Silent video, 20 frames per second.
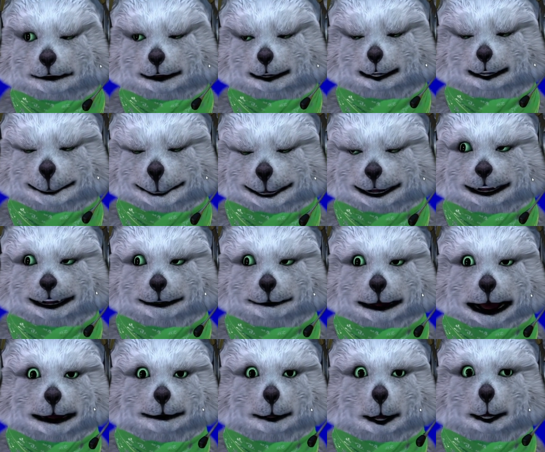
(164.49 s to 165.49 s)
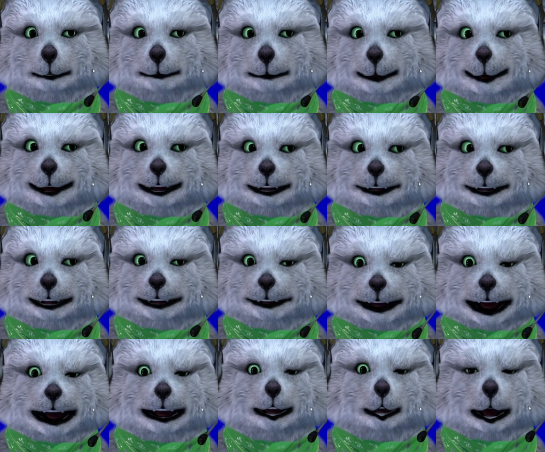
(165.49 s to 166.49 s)
you need or for you to do
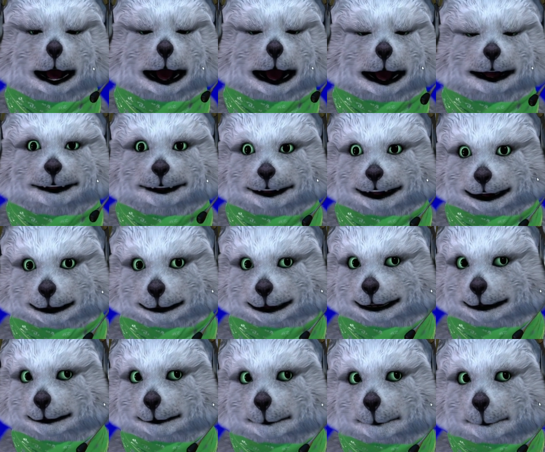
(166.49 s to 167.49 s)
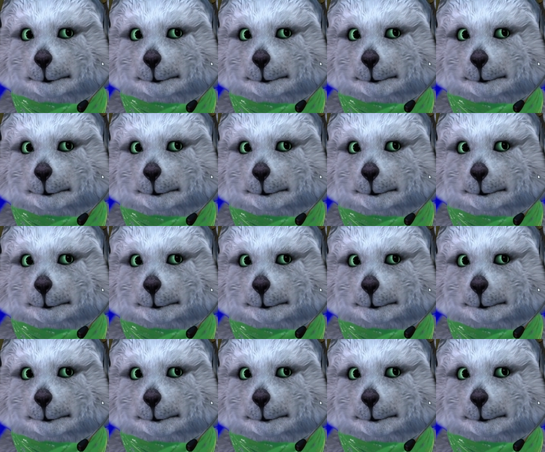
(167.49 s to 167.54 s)
that you'll also need